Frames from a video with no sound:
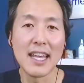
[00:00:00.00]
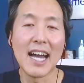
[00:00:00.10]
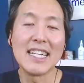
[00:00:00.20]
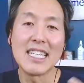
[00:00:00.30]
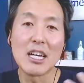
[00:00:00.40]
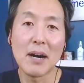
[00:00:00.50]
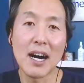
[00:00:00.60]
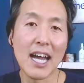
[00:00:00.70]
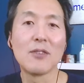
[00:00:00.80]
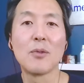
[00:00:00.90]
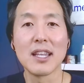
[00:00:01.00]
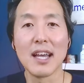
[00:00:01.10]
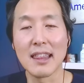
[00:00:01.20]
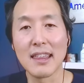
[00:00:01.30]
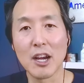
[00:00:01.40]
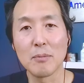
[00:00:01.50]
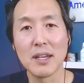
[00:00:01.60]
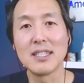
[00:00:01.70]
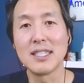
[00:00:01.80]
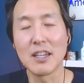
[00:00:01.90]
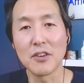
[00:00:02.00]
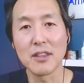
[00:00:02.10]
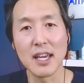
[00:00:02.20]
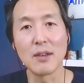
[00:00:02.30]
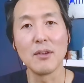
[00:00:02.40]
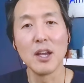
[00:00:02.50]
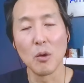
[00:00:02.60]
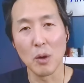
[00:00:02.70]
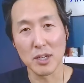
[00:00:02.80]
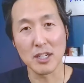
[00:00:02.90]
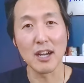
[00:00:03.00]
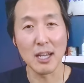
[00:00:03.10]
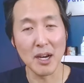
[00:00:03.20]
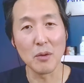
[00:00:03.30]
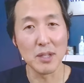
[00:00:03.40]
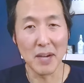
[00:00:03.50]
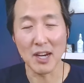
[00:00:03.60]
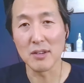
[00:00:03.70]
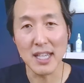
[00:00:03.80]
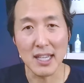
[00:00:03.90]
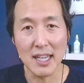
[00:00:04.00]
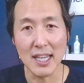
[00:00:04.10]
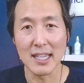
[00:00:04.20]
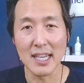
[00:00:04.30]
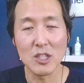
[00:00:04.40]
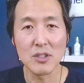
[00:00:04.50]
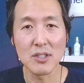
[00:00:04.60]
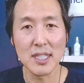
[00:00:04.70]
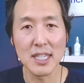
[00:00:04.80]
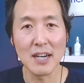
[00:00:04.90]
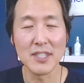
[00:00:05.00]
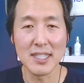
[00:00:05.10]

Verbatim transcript: The idea behind red light therapy is different than what we're talking about with microneedling and lasers and stuff.